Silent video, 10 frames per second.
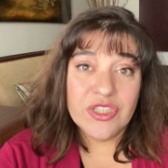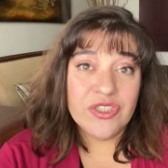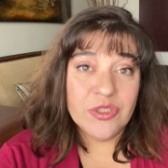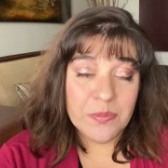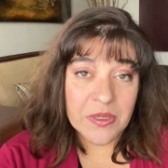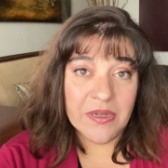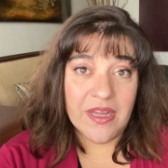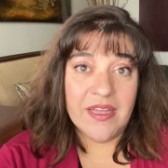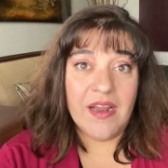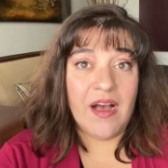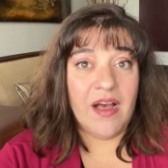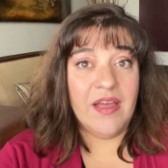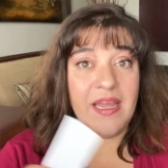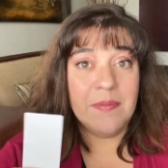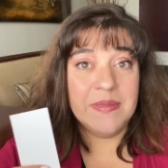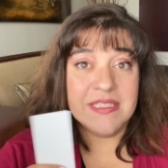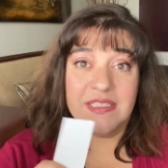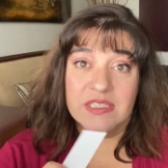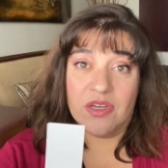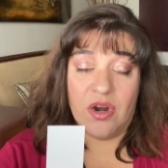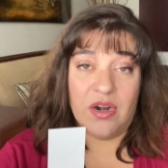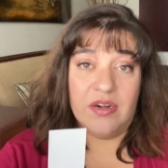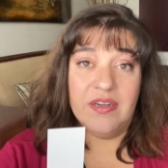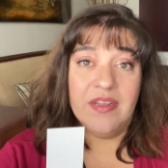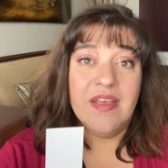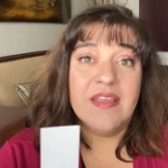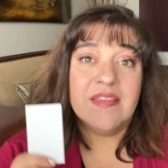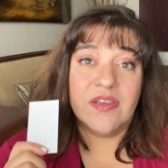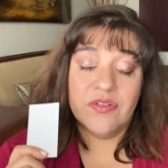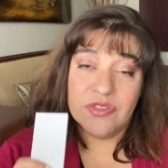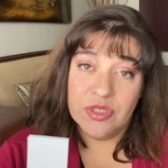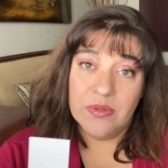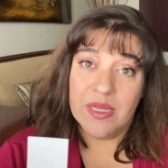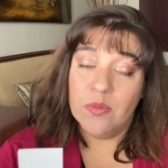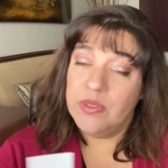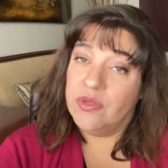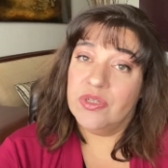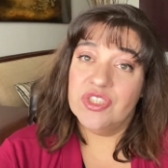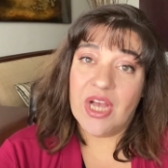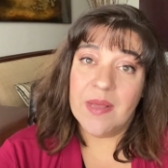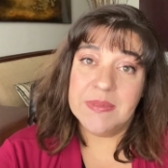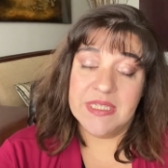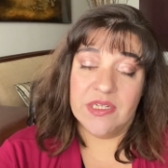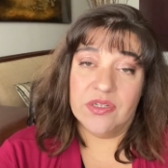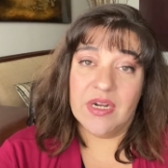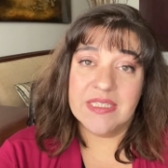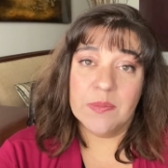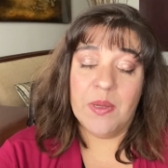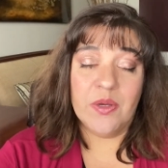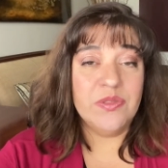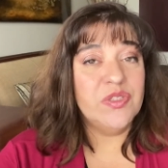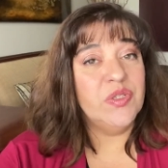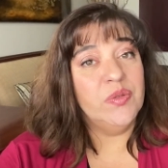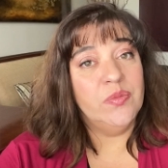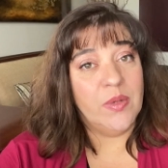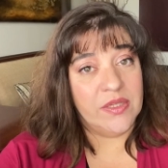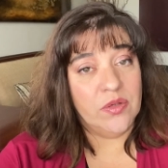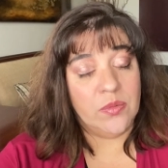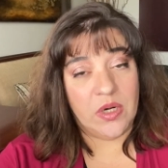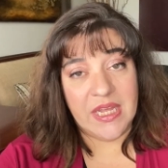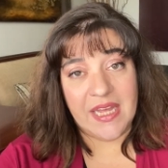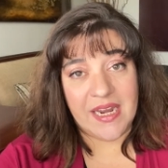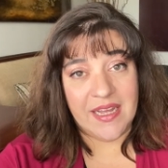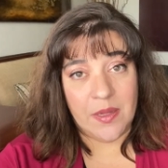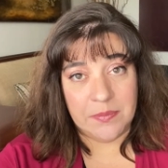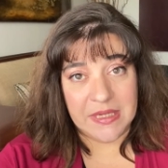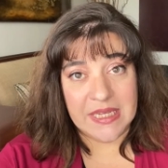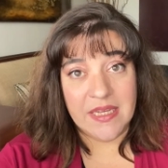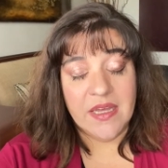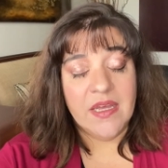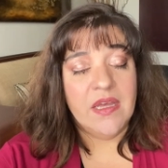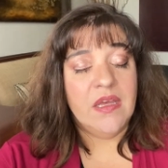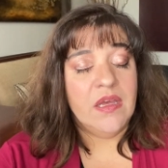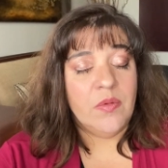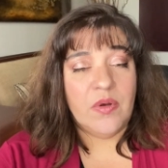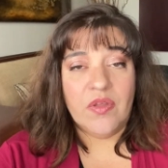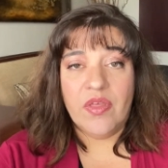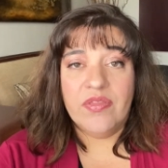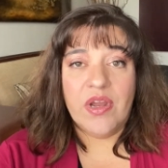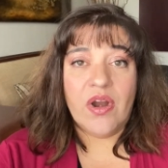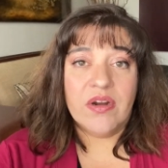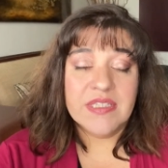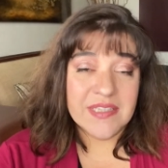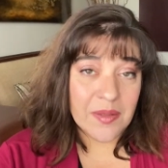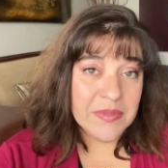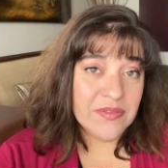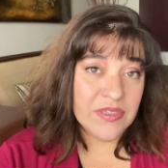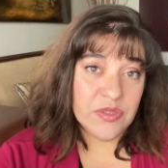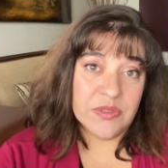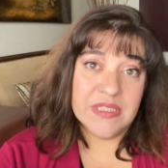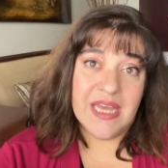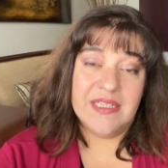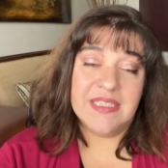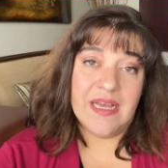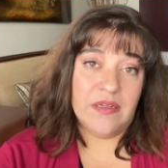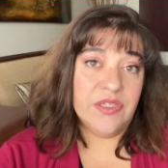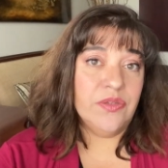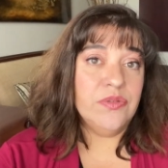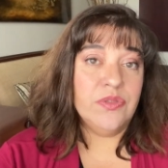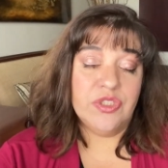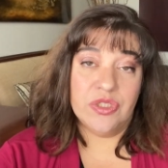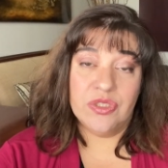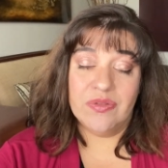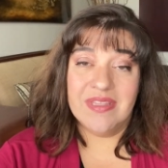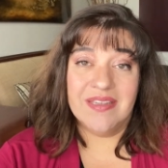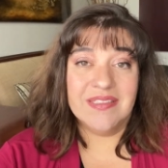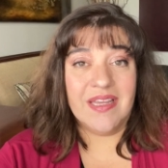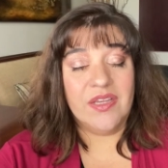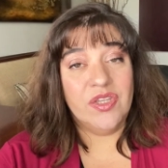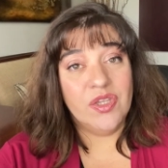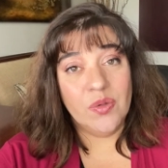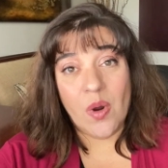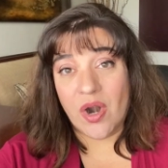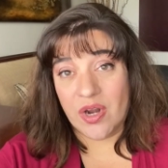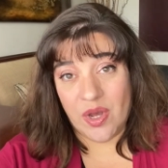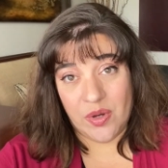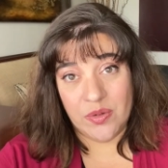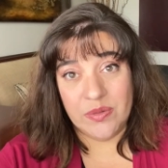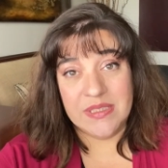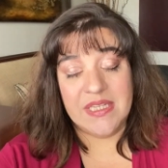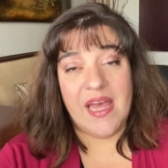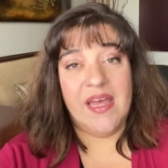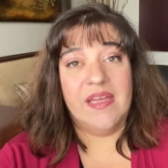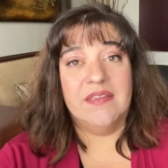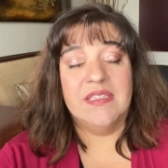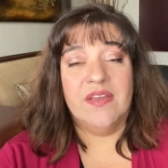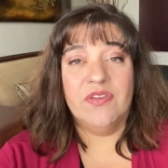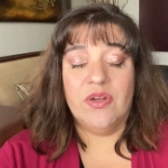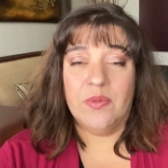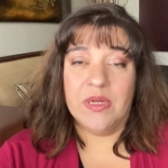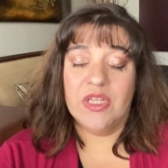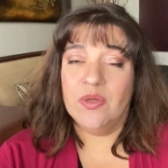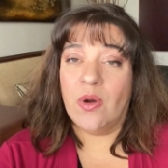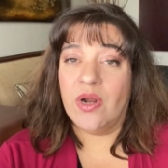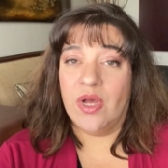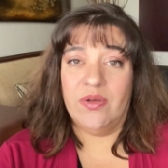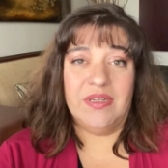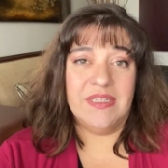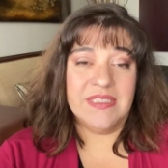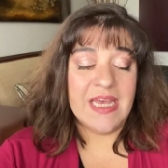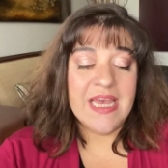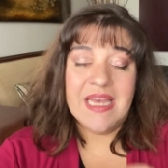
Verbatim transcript: should you put on a business card that you're doing when you're a job seeker as opposed to when you're working at a company? Well, there are some individuals that tell you you should do things like QR codes. And if you don't know what a QR code is,